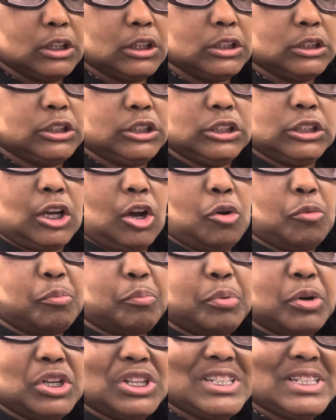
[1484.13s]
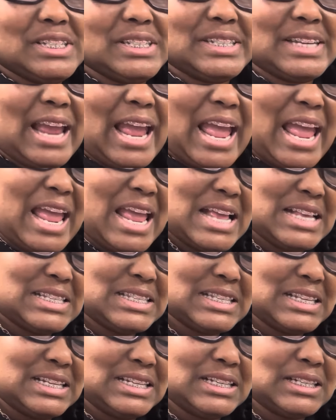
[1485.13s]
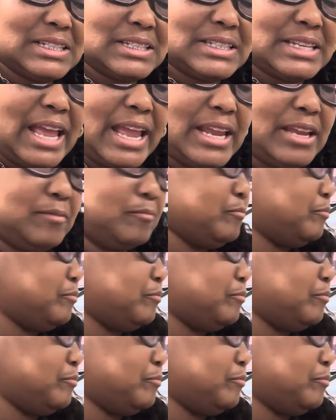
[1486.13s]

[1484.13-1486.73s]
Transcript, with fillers: she gonna put just a little tape.